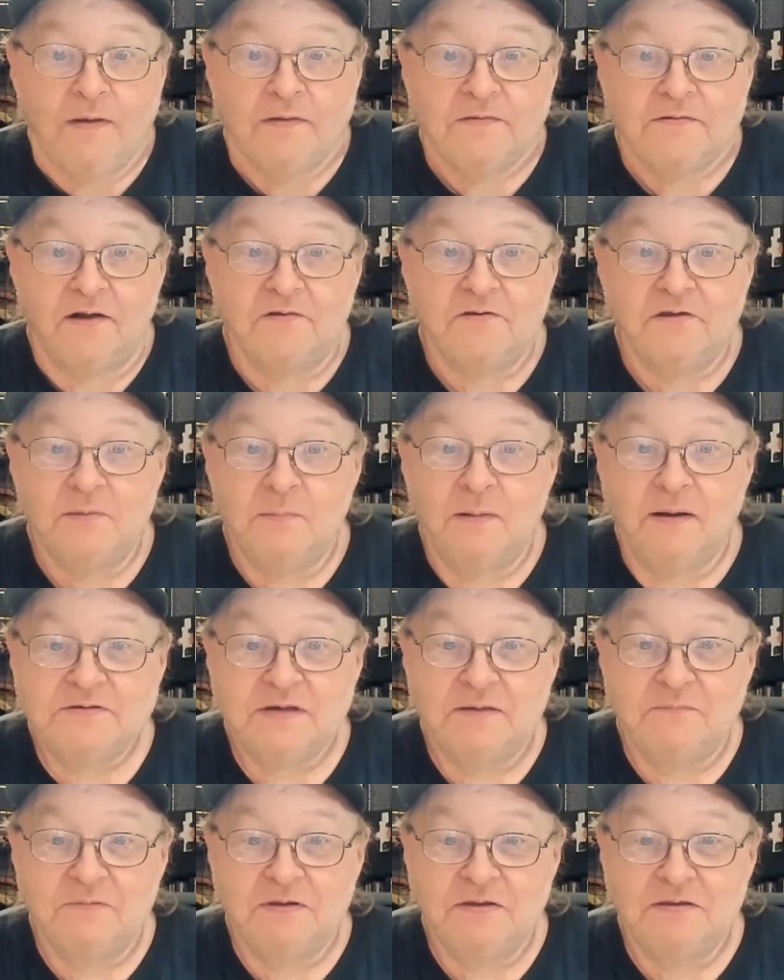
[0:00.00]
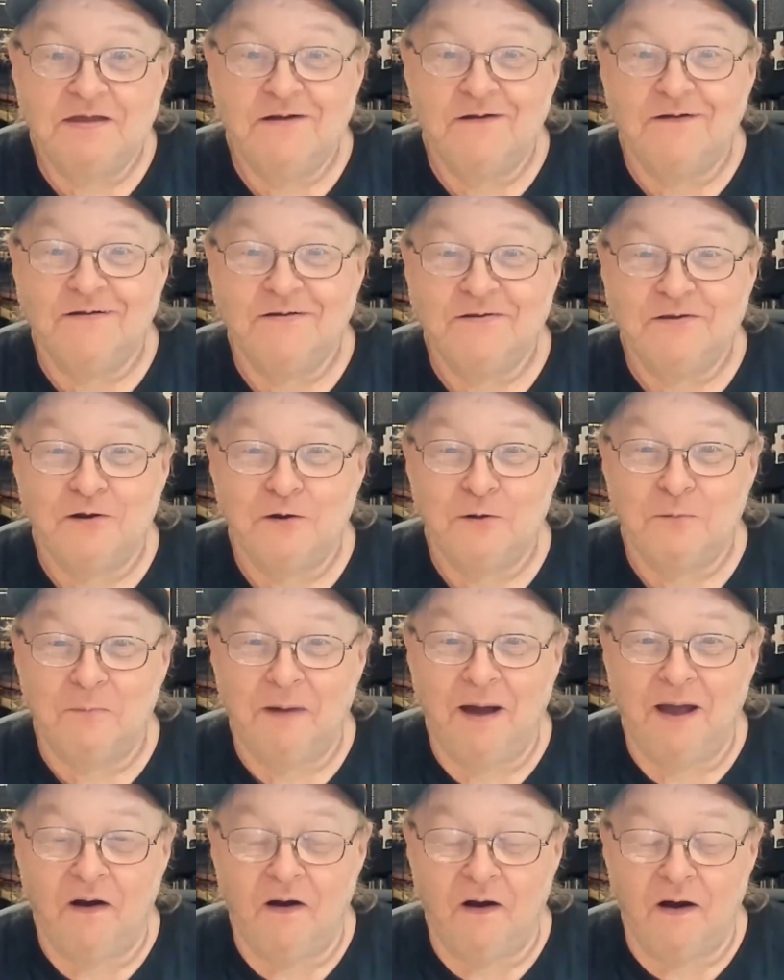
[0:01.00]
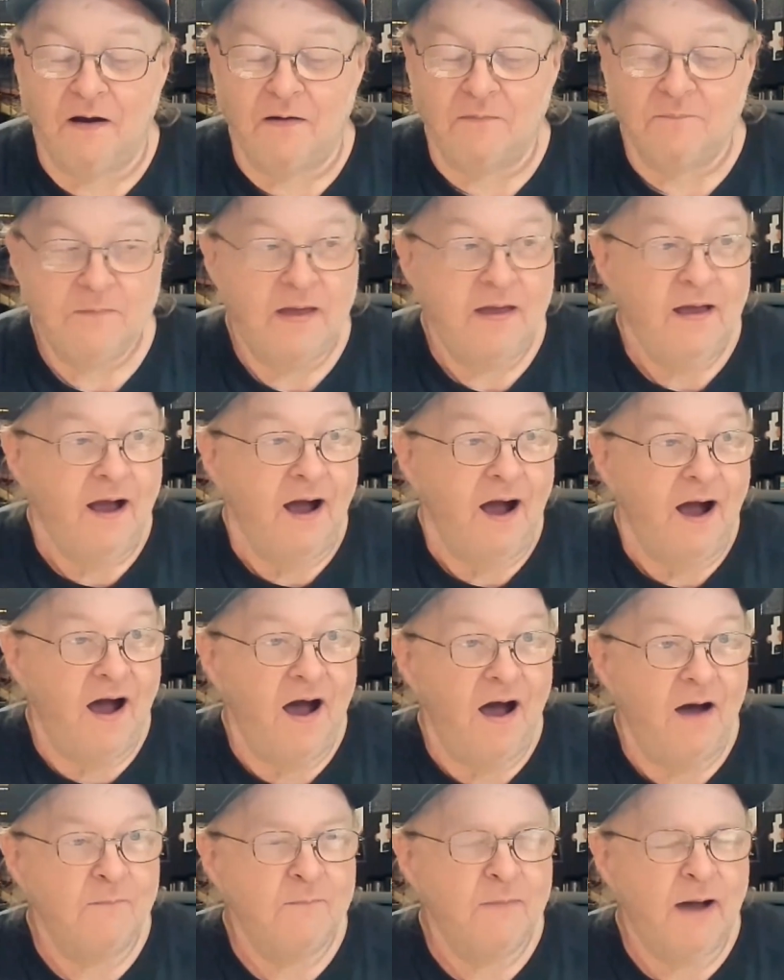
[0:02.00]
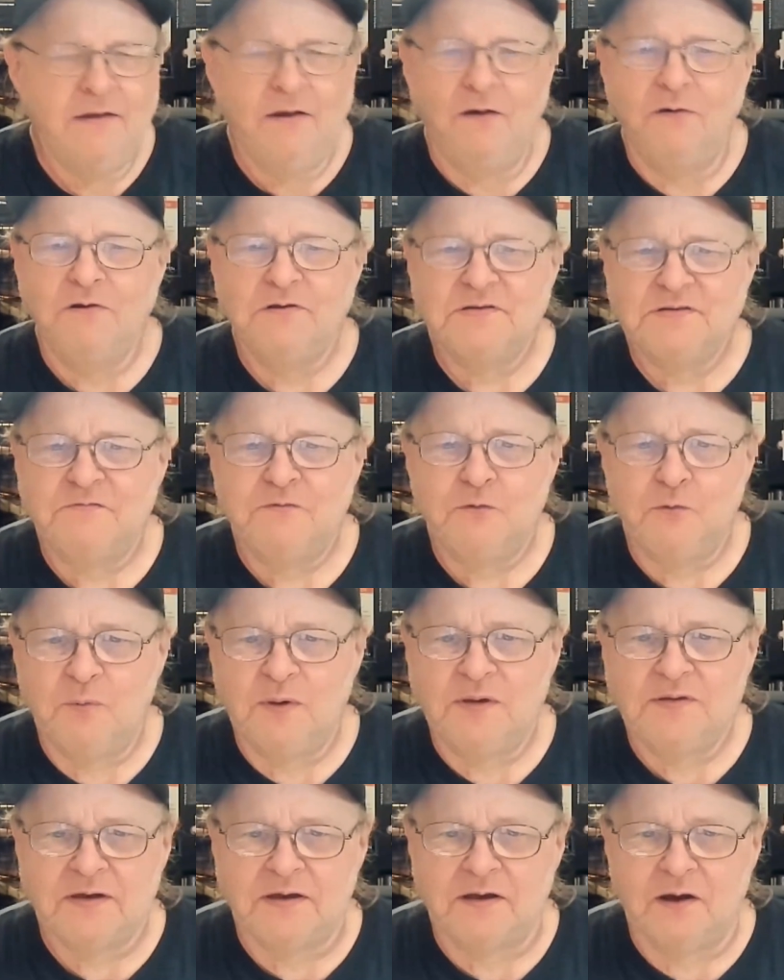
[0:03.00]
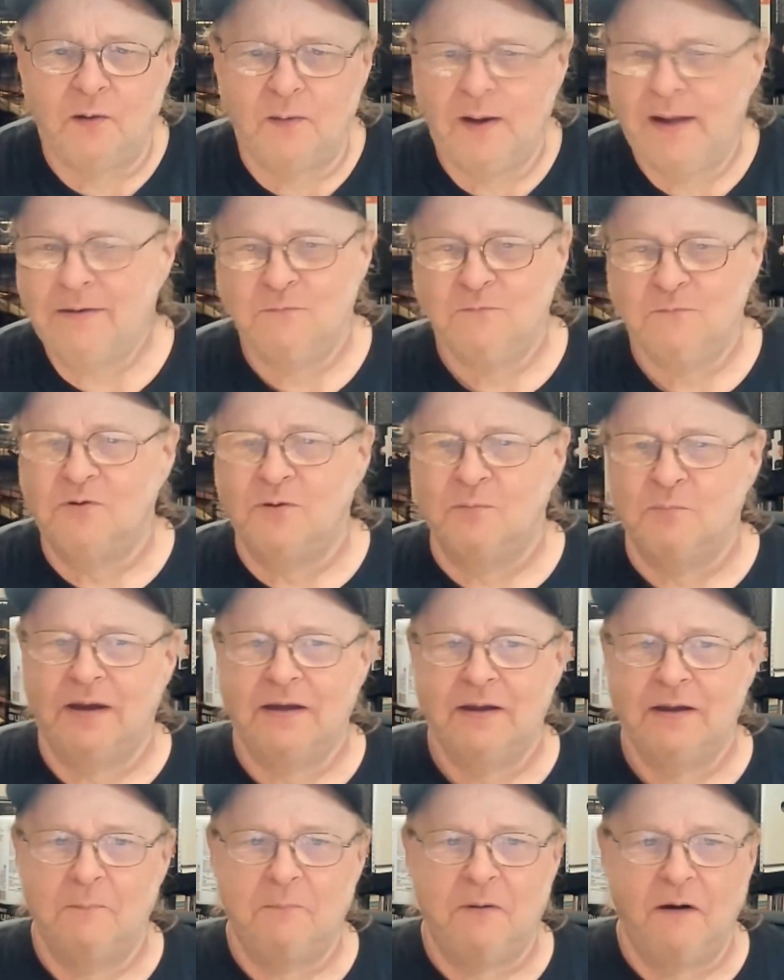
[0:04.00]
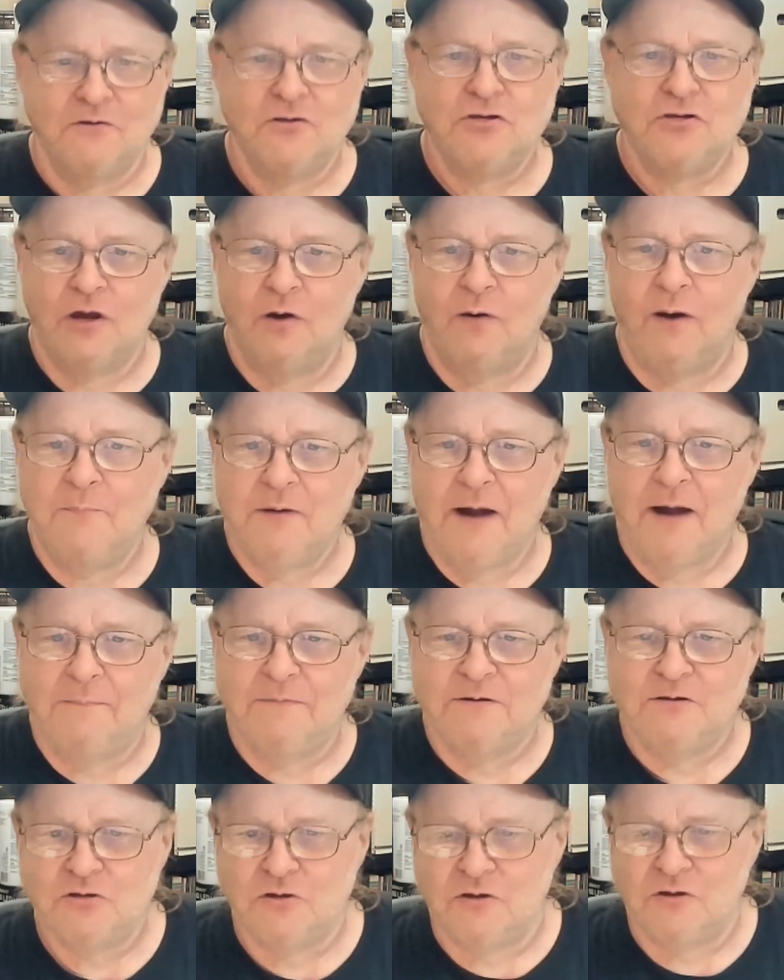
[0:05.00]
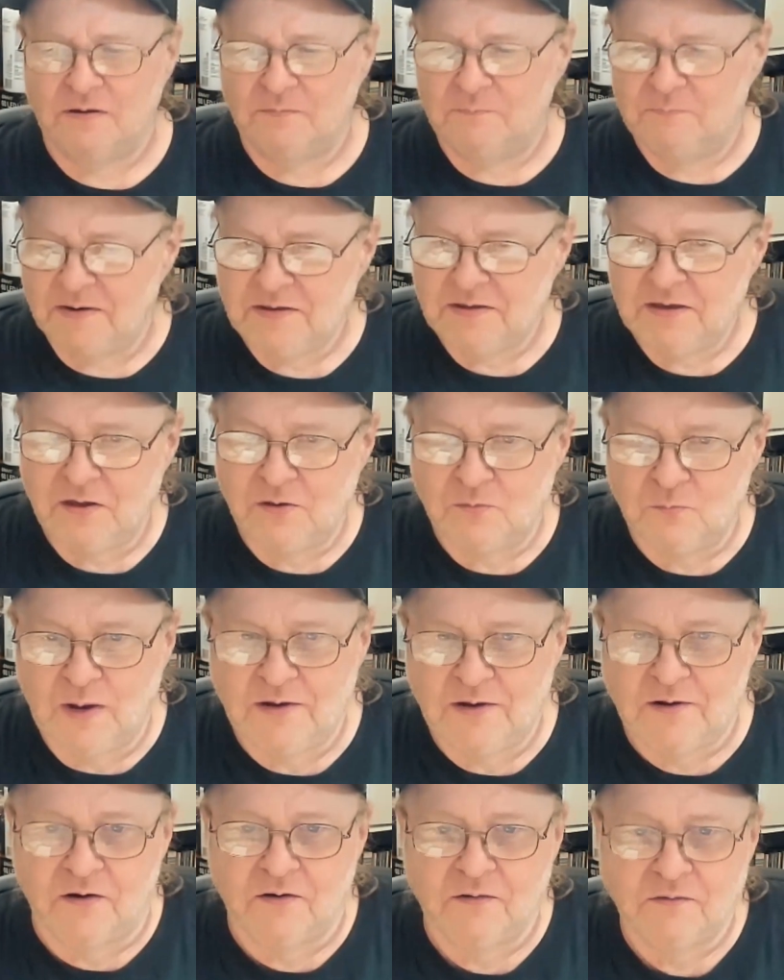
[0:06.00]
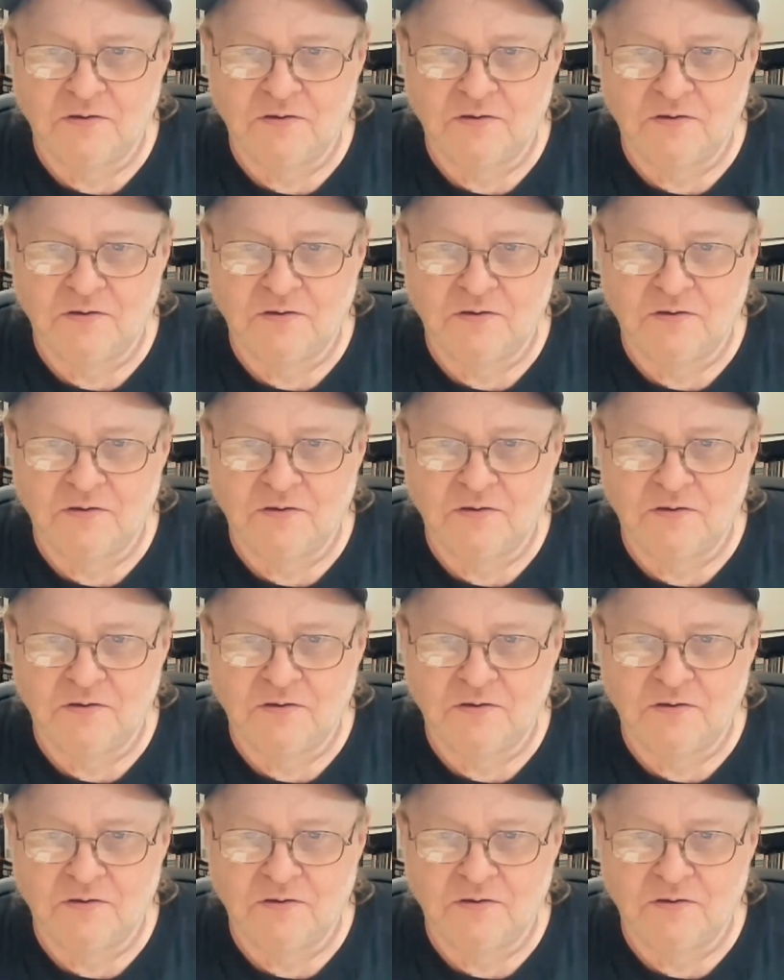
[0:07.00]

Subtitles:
to talk to you about something near and dear to my heart. I noticed a few weeks ago, I didn't really bring it up on the show, I probably should have, but Jan Winter,